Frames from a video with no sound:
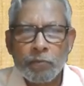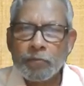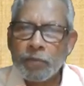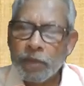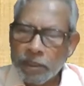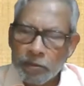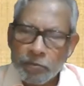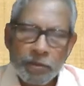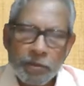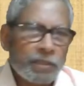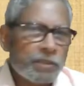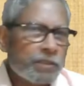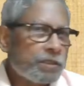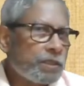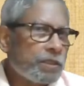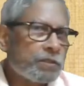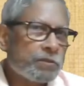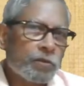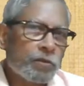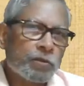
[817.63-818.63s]
by the
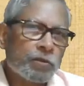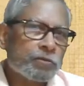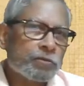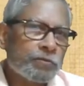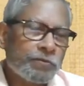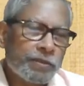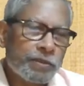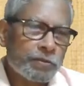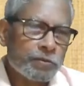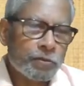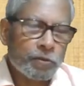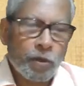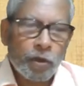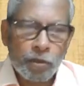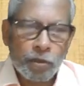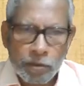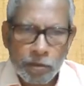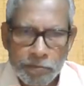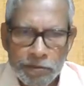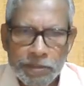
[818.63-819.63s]
ministry is also with
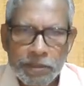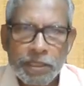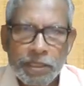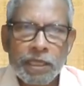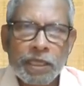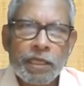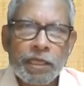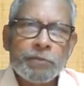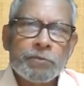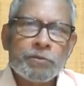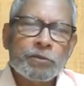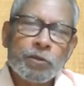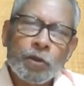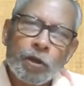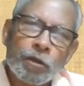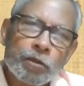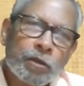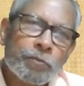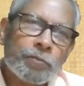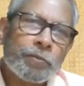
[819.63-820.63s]
lot of schemes,
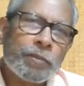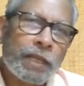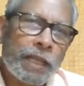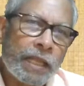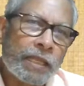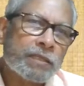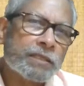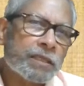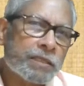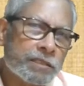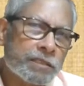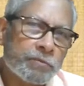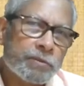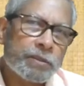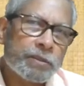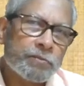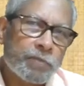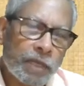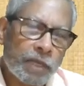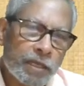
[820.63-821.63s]
lot of plans has
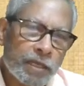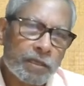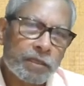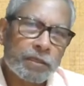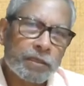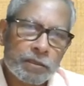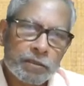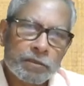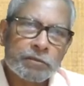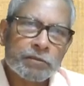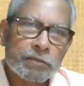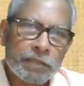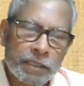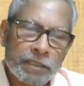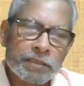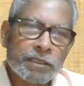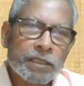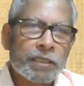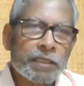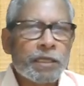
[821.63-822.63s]
been
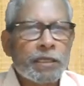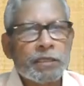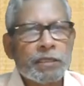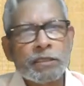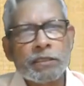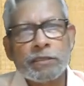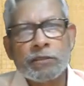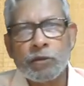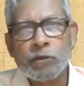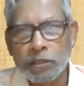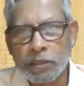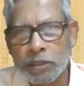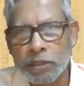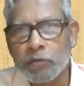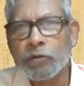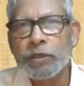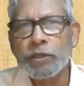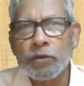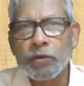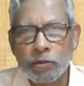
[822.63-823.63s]
sanctioned and it is
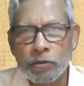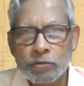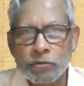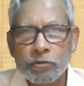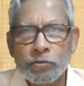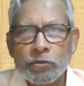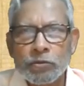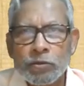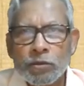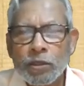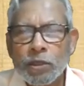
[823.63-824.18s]
undergoing also,